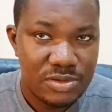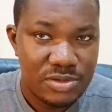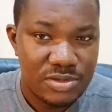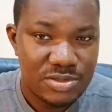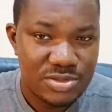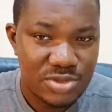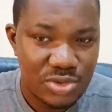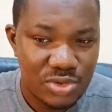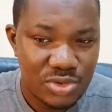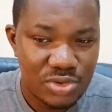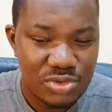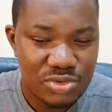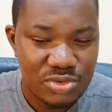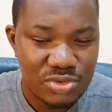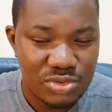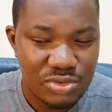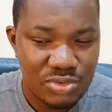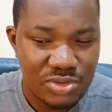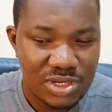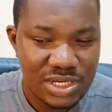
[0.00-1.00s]
So
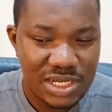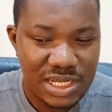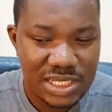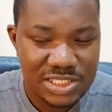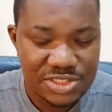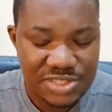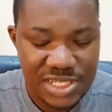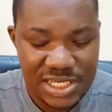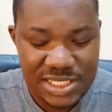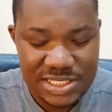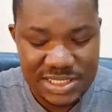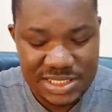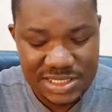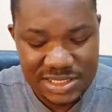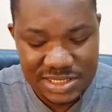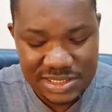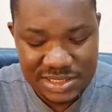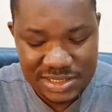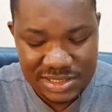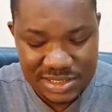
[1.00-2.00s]
what are actually
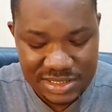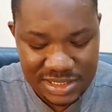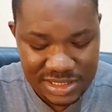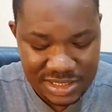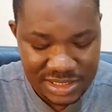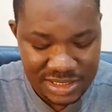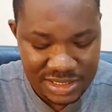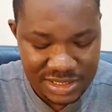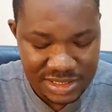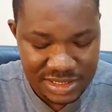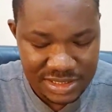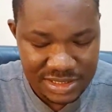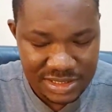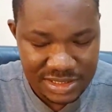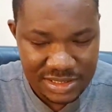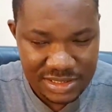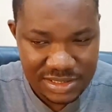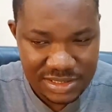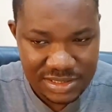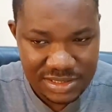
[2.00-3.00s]
the
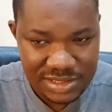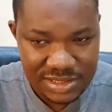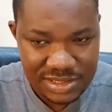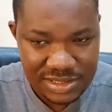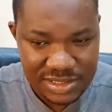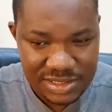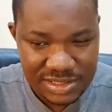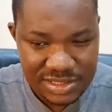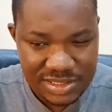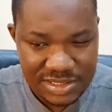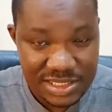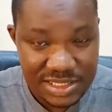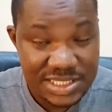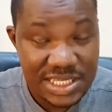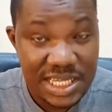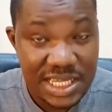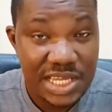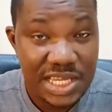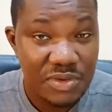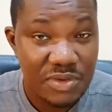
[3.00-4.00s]

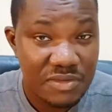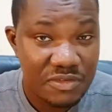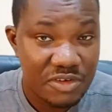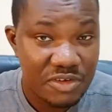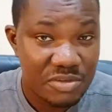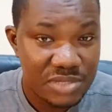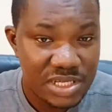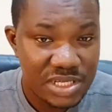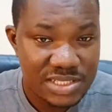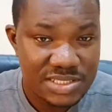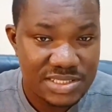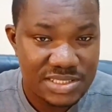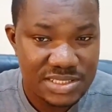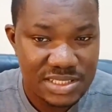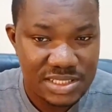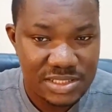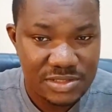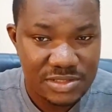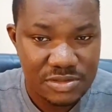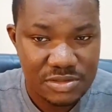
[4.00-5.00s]
takeaway from
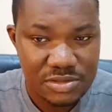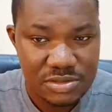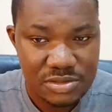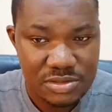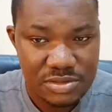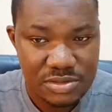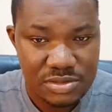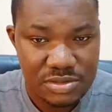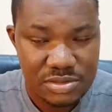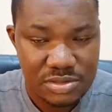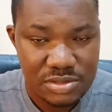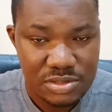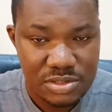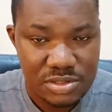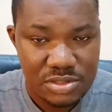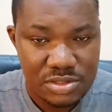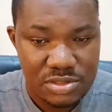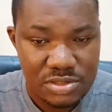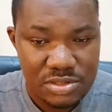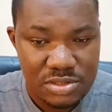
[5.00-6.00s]
yesterday?
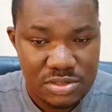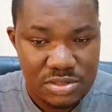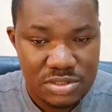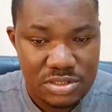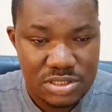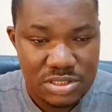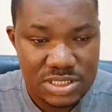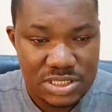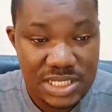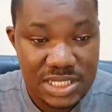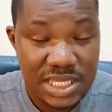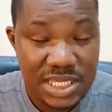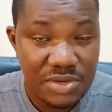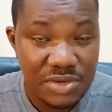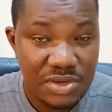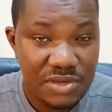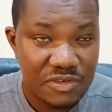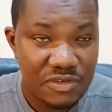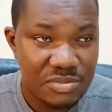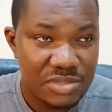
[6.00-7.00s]
The
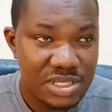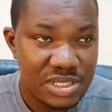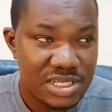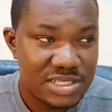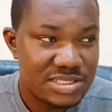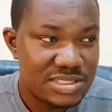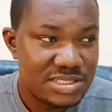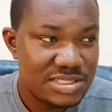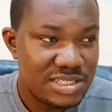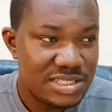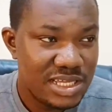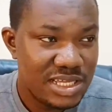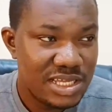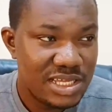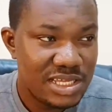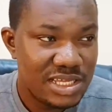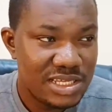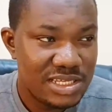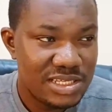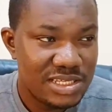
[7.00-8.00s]
takeaway from
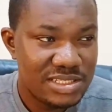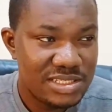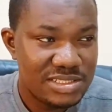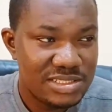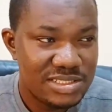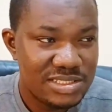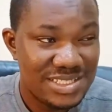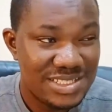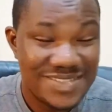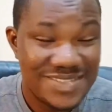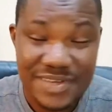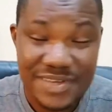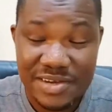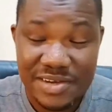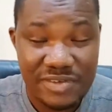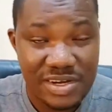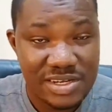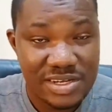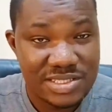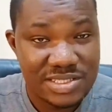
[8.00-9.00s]
yesterday is
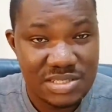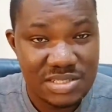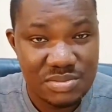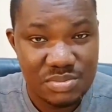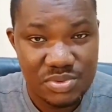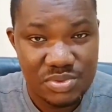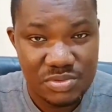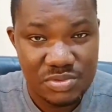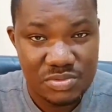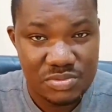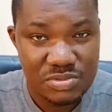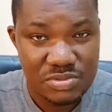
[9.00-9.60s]
very simple